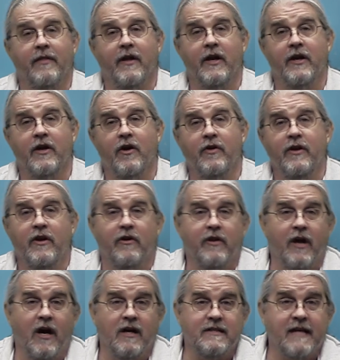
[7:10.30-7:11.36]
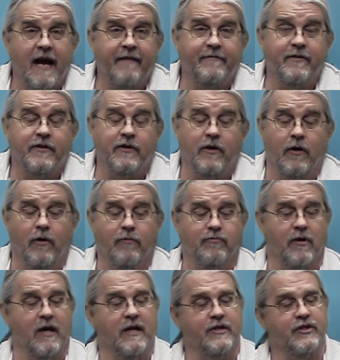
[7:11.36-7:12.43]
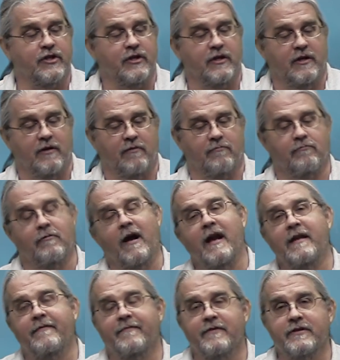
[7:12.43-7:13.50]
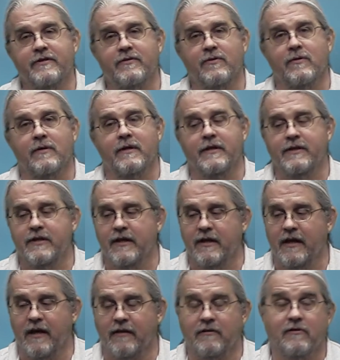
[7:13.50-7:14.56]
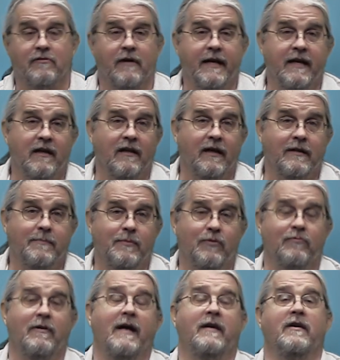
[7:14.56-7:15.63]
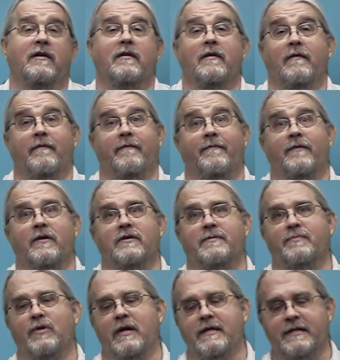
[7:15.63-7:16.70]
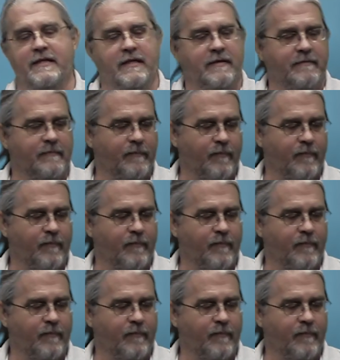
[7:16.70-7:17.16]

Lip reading: There you go, Neil Young's After the Gold Rush, ready for storage. Great collectible record, first pressing.